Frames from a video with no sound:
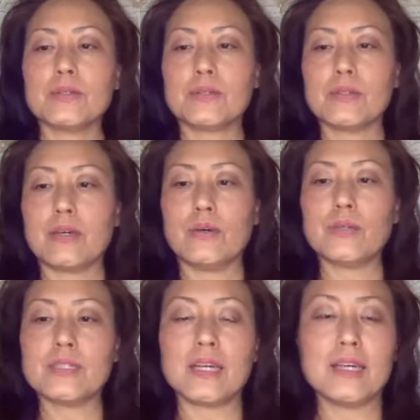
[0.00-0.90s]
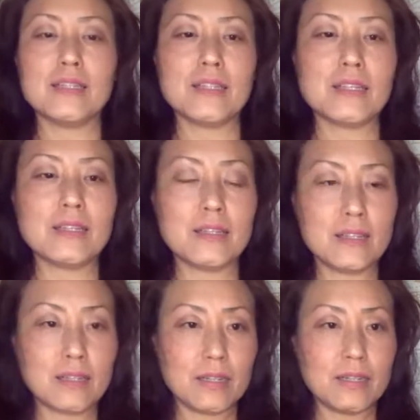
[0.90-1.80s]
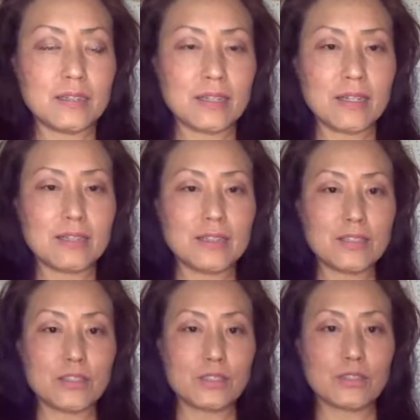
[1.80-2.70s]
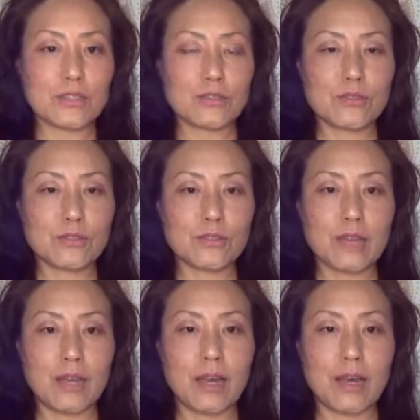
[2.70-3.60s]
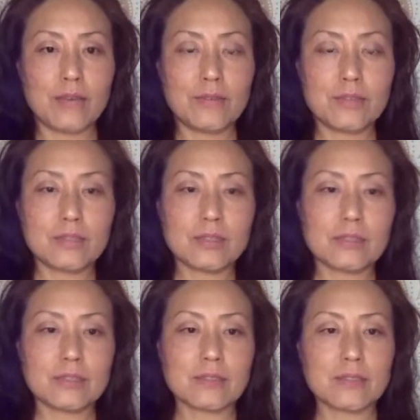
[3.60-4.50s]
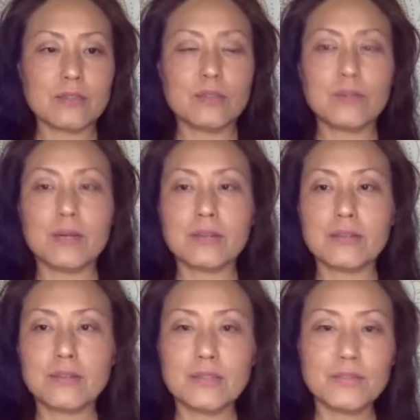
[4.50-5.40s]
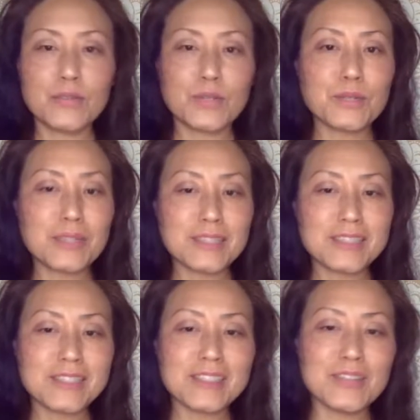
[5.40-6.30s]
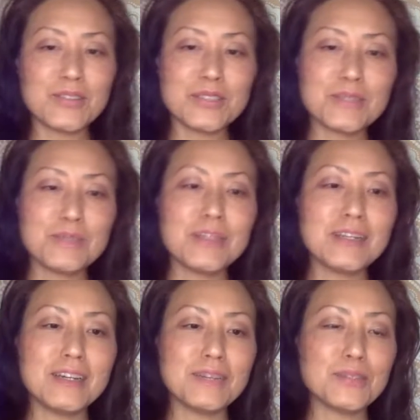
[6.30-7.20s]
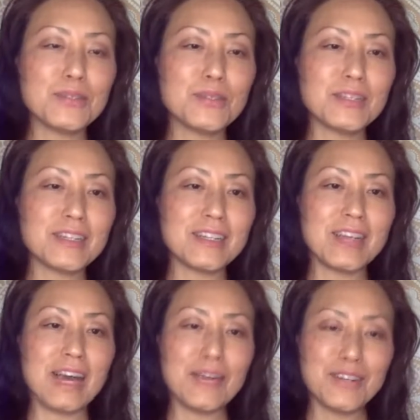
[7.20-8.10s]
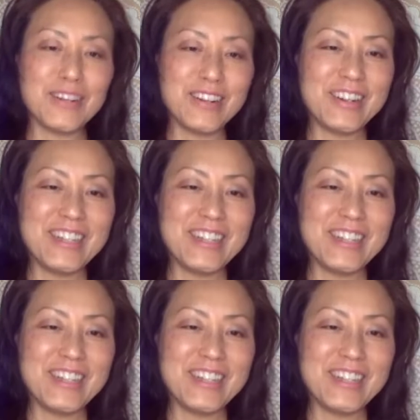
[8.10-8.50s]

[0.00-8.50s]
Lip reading: So I always intended to have this go about 30-40 minutes, and I've been going an hour.